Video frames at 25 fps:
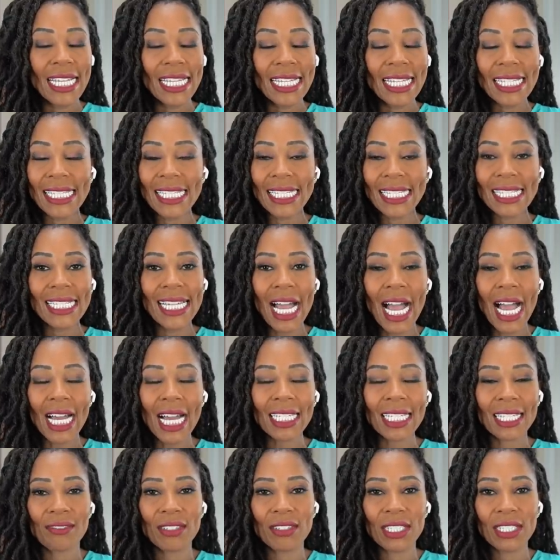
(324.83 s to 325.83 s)
He did
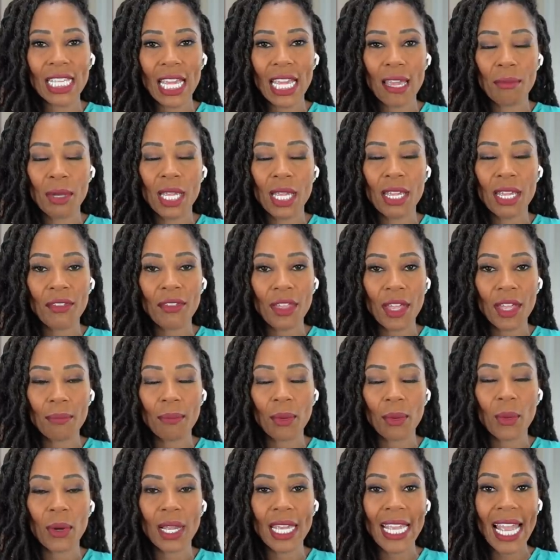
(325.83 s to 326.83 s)
not give a damn if
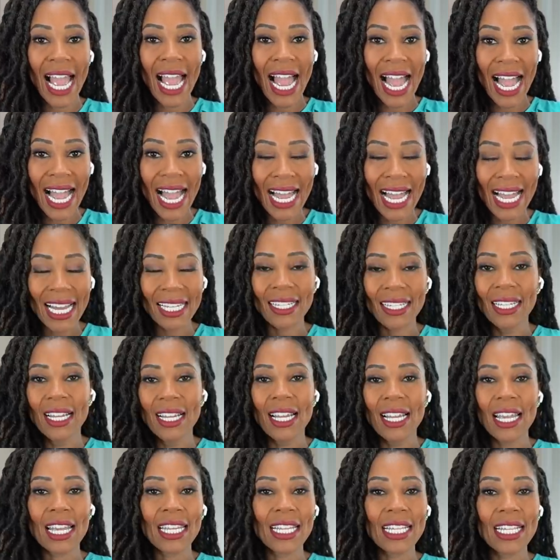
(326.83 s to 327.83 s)
that boy had
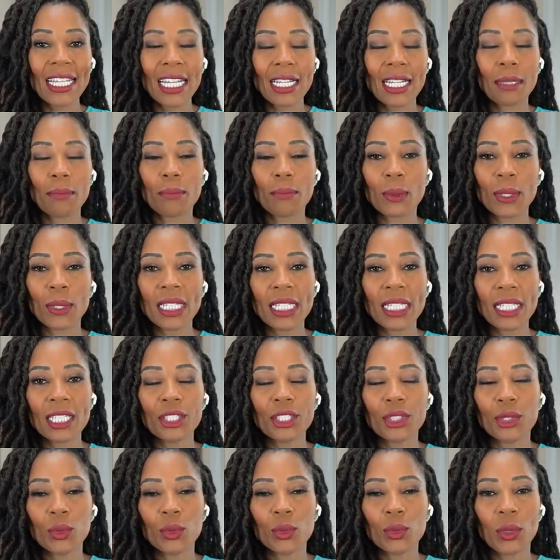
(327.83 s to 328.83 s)
any kind of breathing
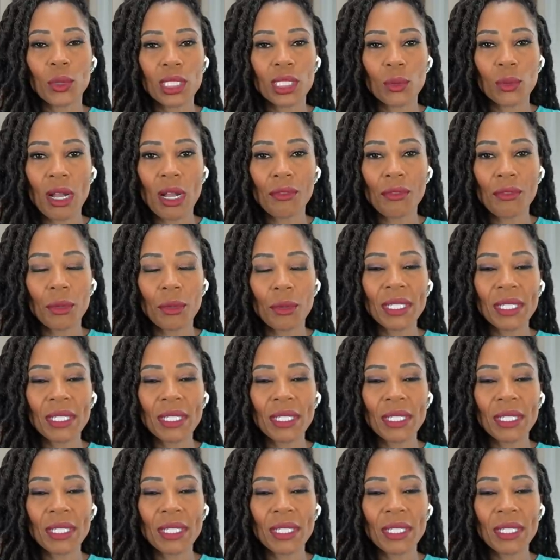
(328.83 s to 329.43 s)
issues whatsoever,